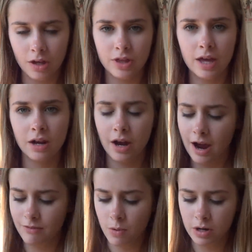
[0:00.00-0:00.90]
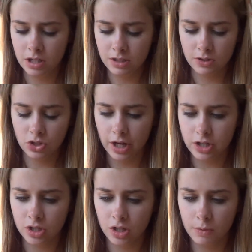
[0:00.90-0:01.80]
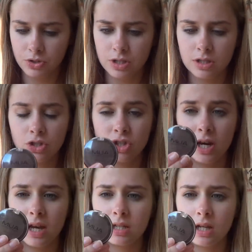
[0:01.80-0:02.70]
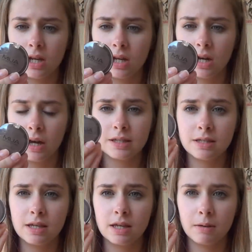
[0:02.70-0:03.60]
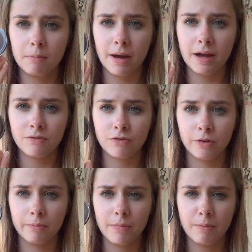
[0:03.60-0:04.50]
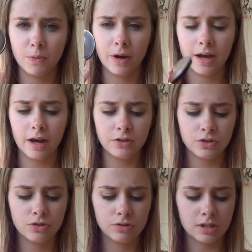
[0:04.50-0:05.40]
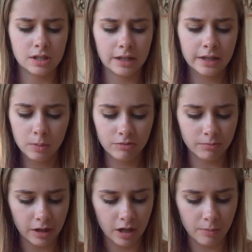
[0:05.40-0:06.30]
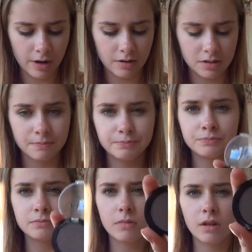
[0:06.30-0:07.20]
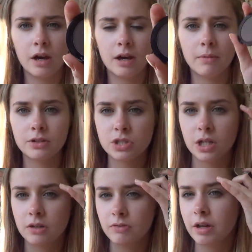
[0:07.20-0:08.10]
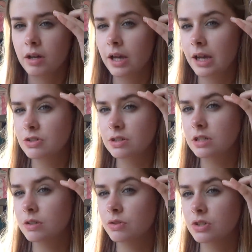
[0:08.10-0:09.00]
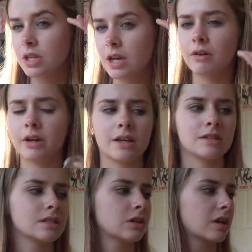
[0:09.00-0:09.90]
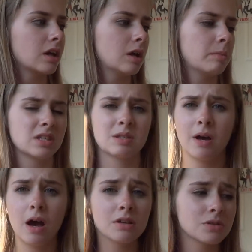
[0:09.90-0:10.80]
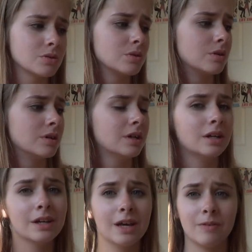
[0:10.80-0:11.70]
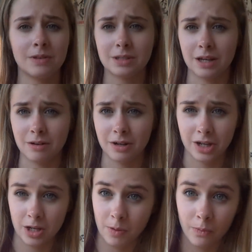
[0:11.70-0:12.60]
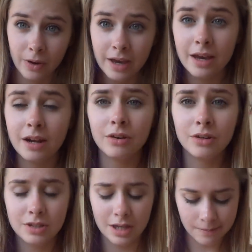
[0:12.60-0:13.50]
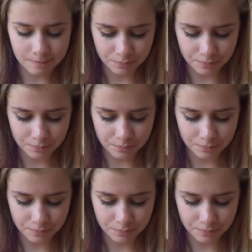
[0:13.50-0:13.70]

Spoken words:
Then I have one individual eyeshadow, which is in the shade 19 Matte from MUA. I just use this a little bit for my eyebrows. I just kind of like occasionally do just here in case it's looking a little bit sparse, or if it's kind of looking a bit weird, I'll use it.